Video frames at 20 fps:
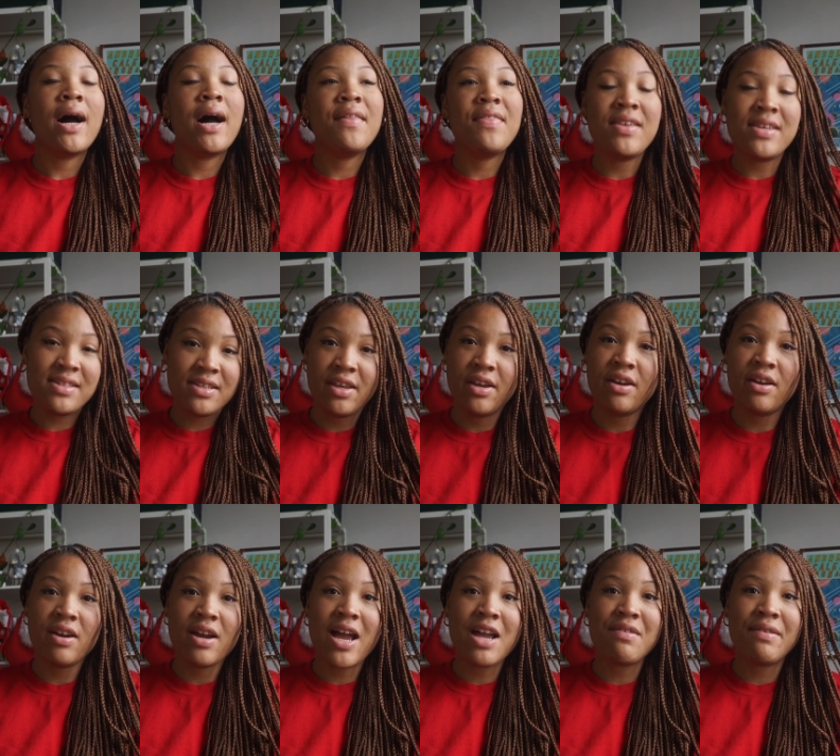This
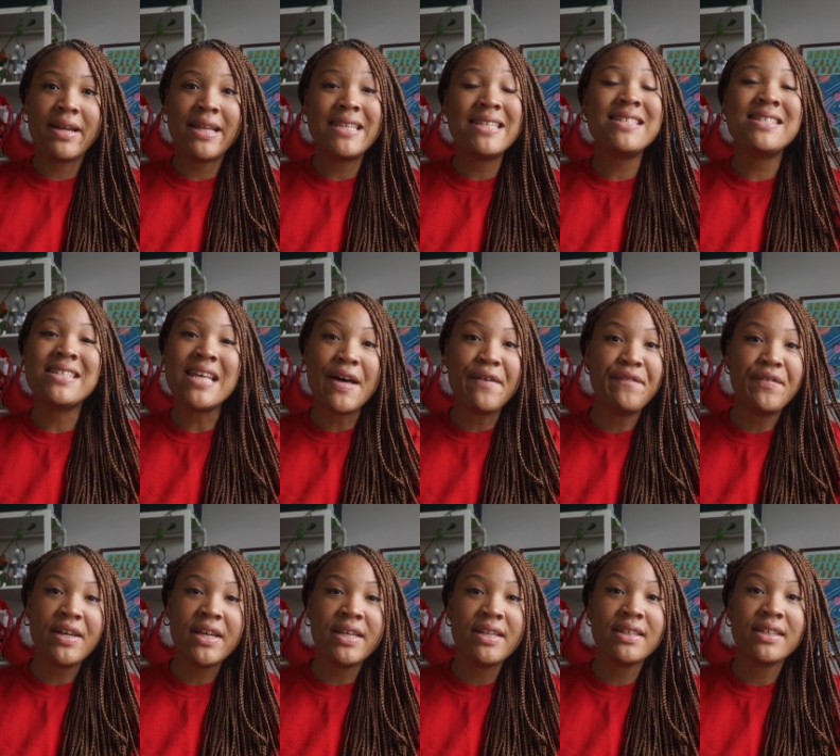year I read
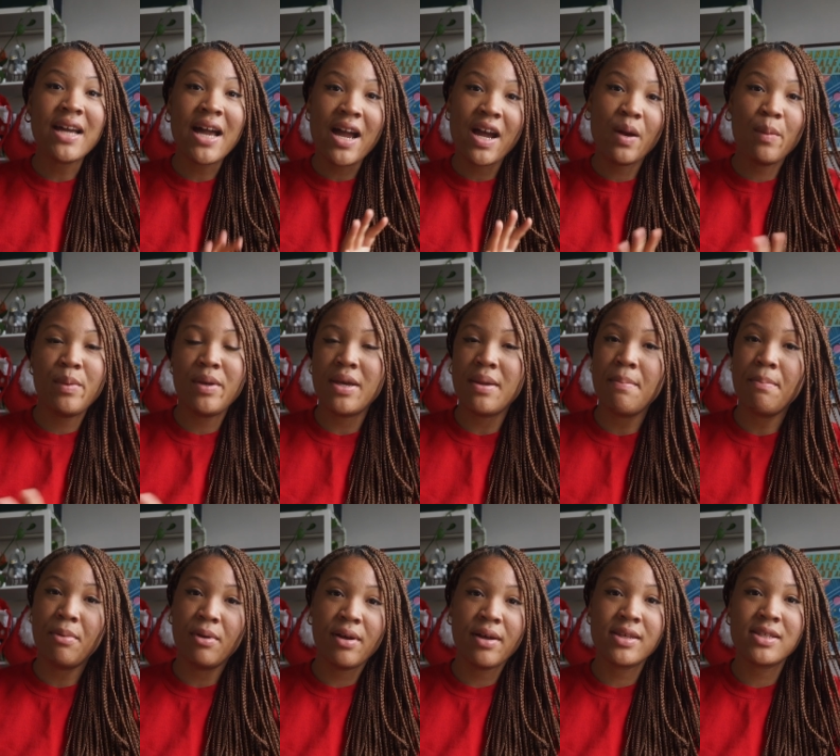7 Caribbean
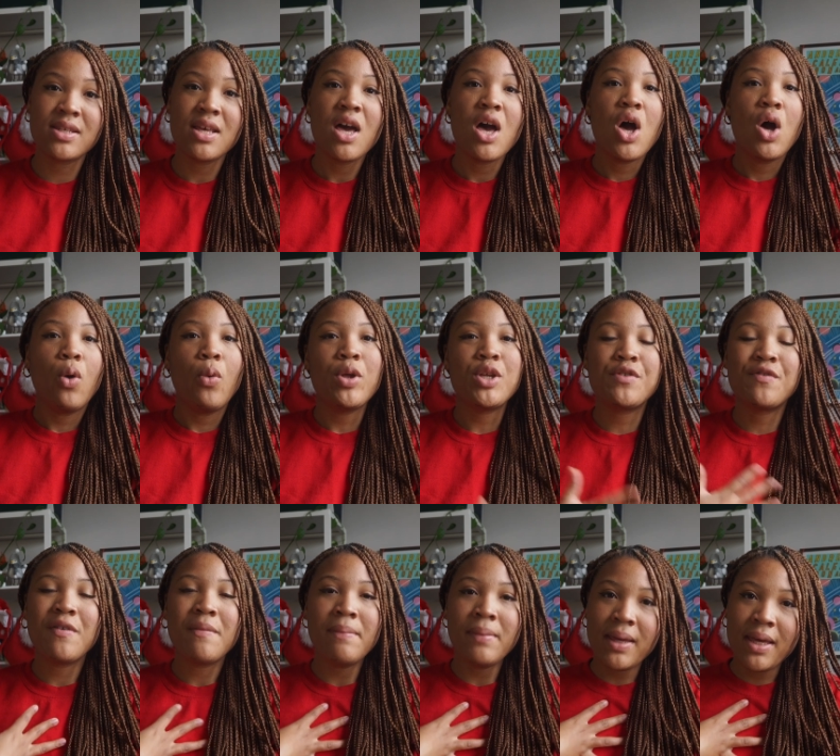books, which
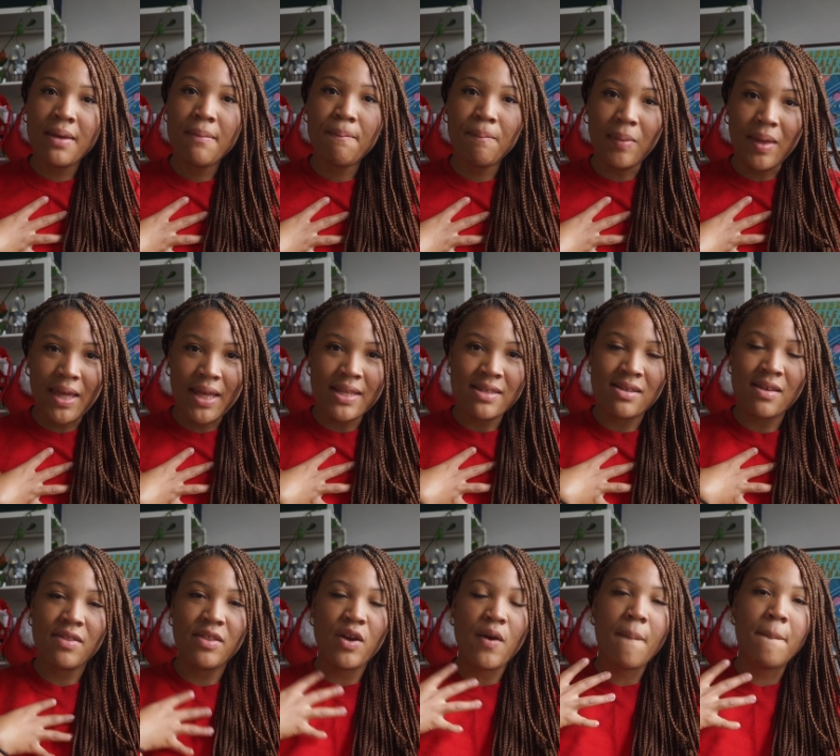for me means
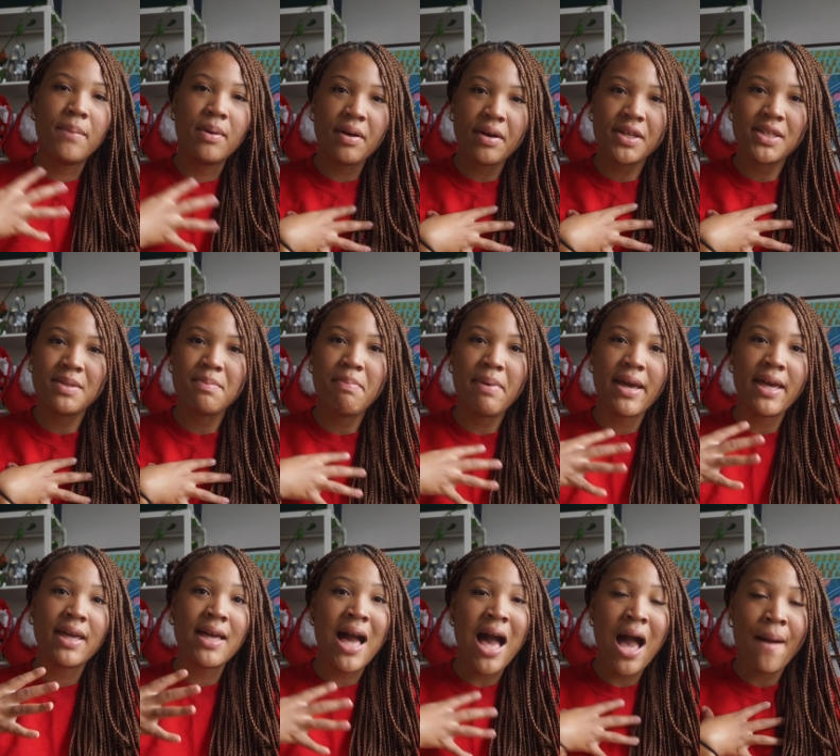that they're books
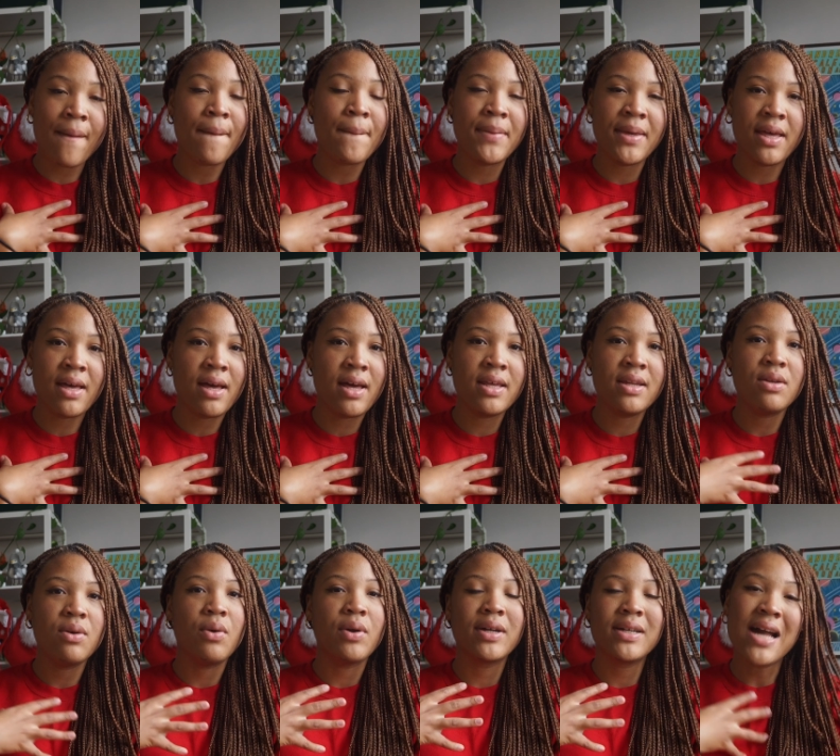by
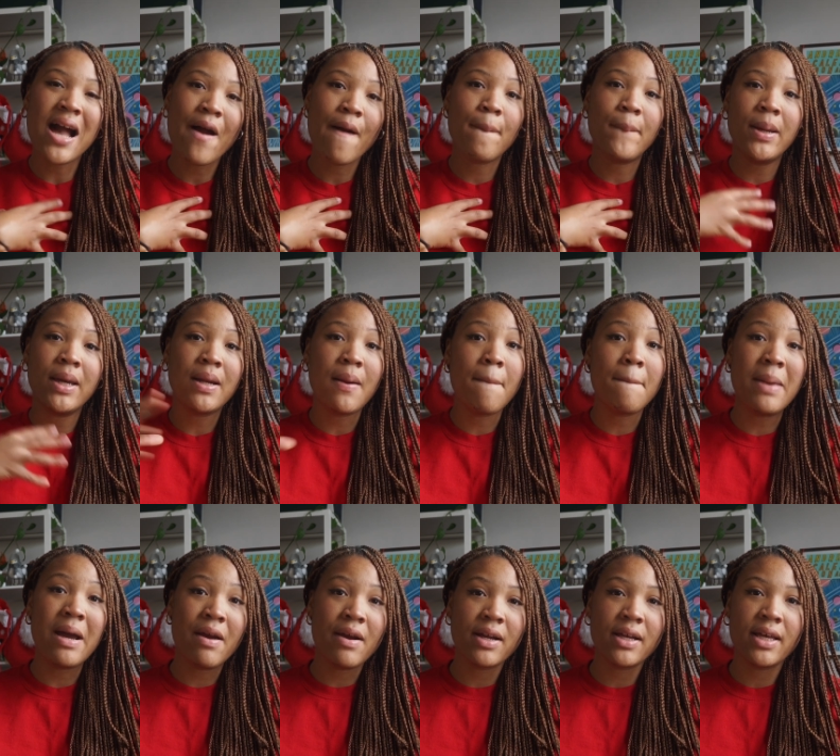Caribbean or Caribbean
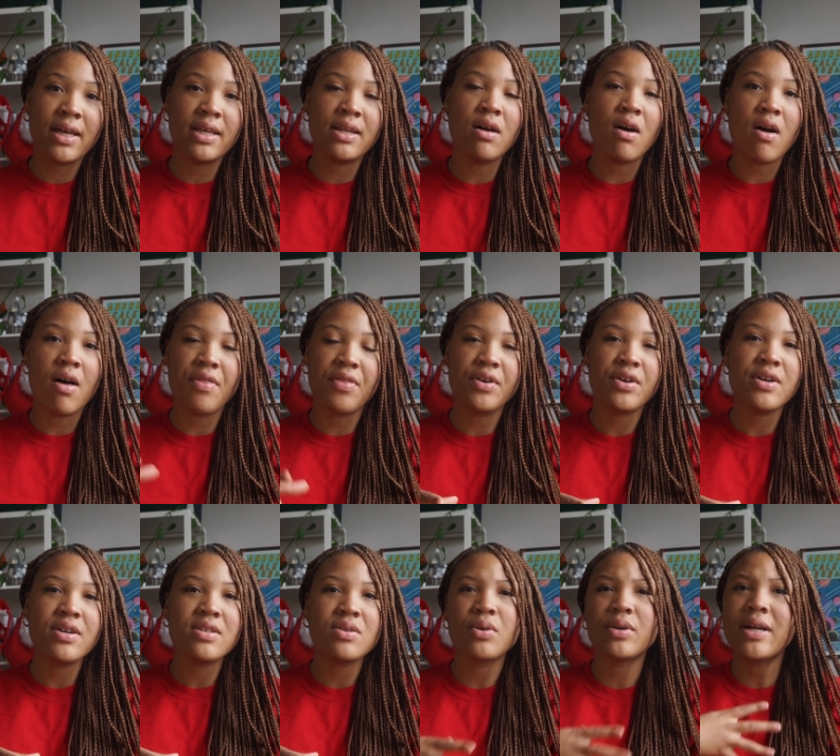American
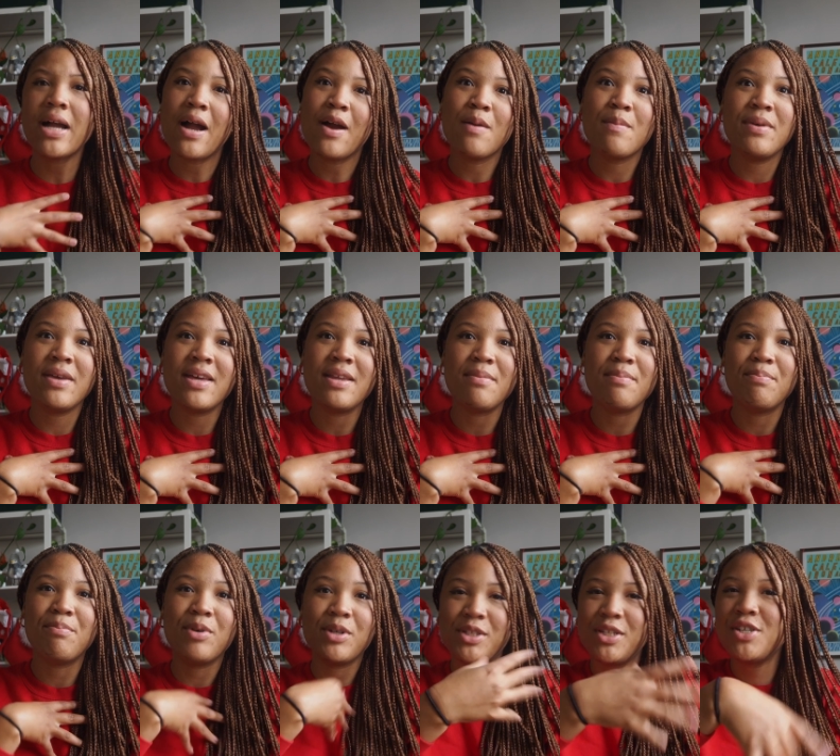authors or Caribbean
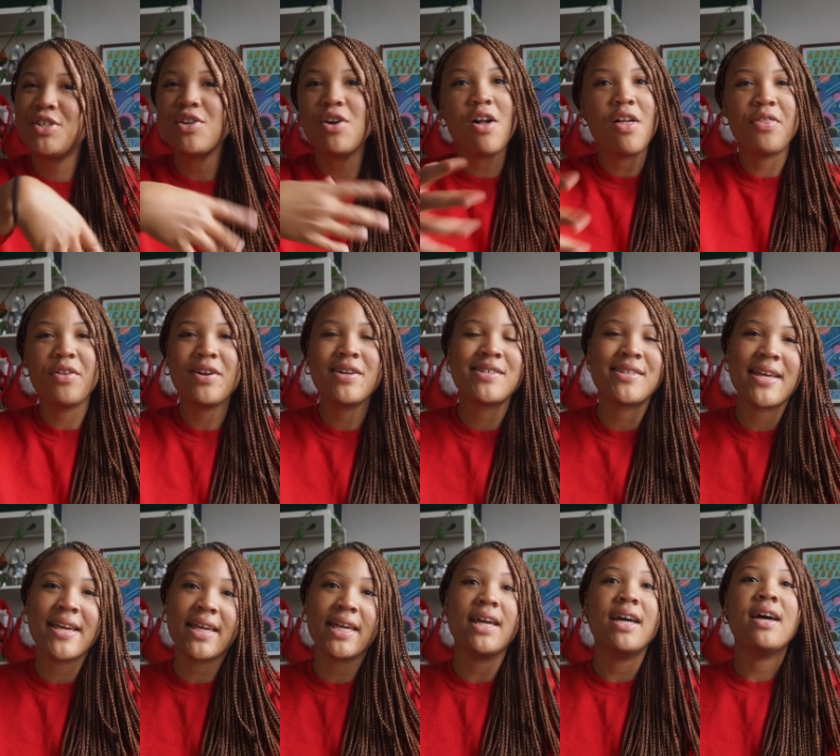British authors,
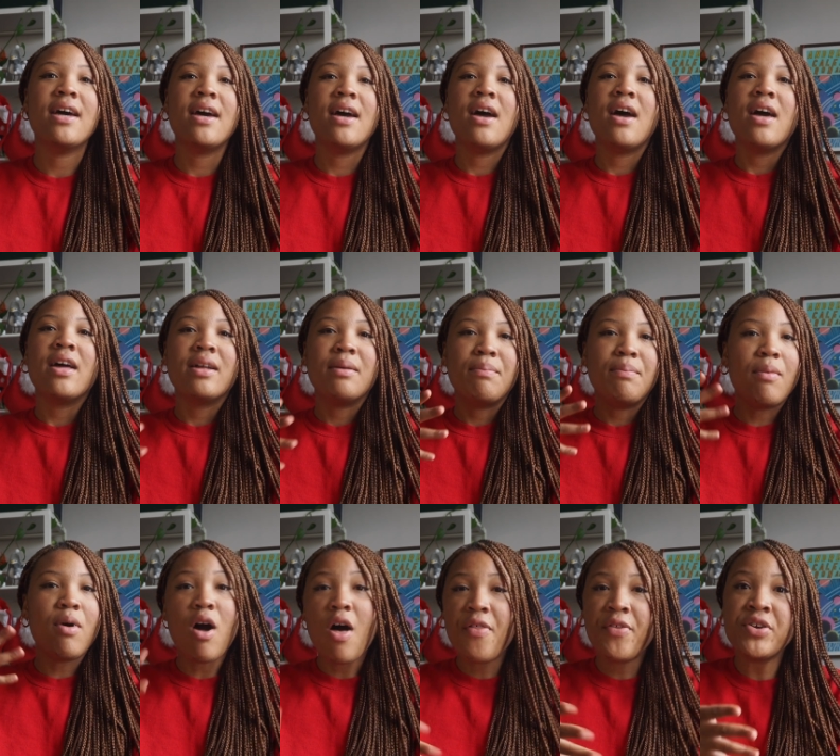like
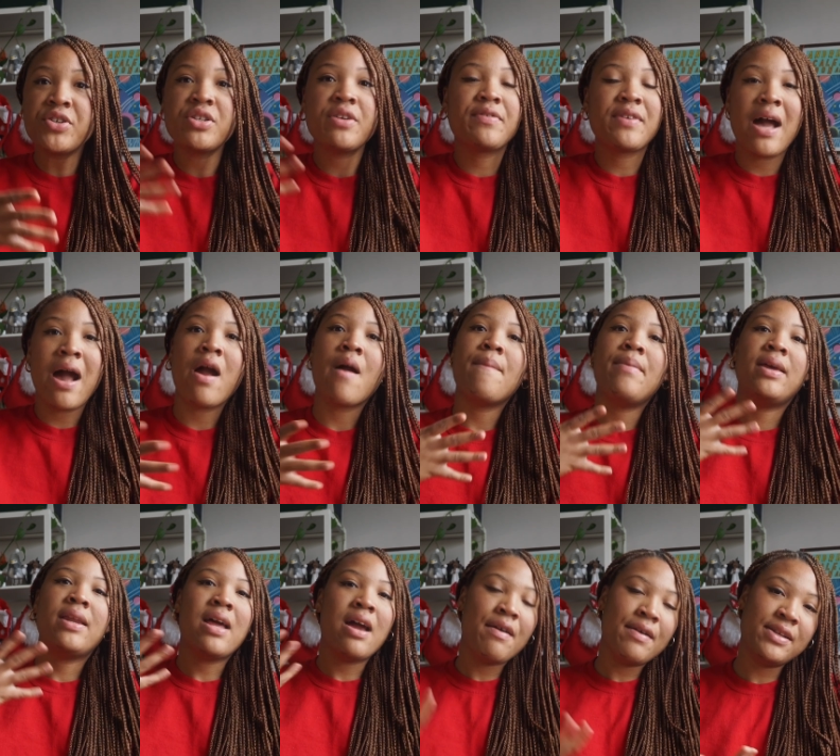authors of
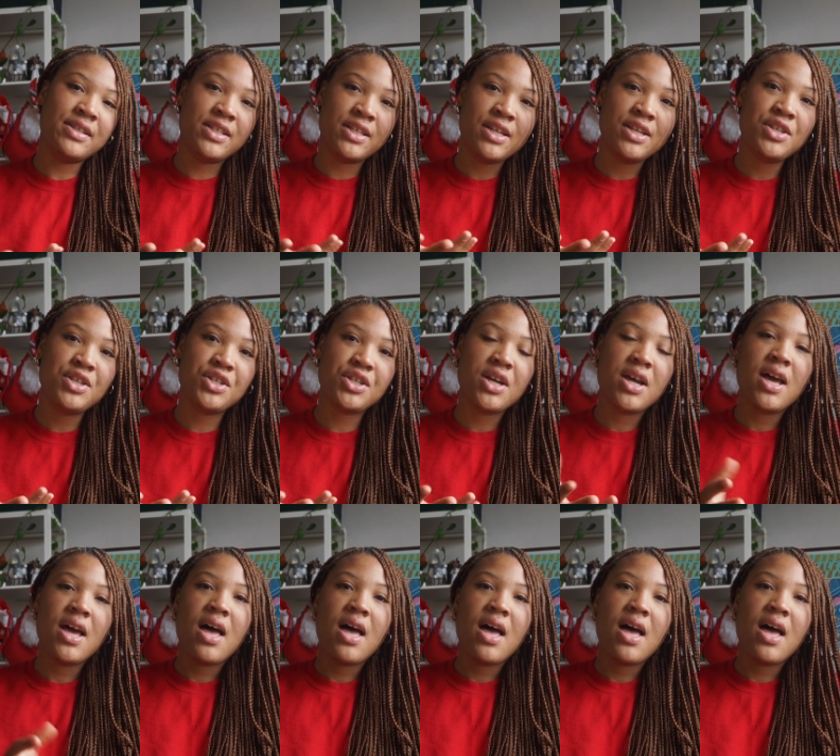Caribbean heritage.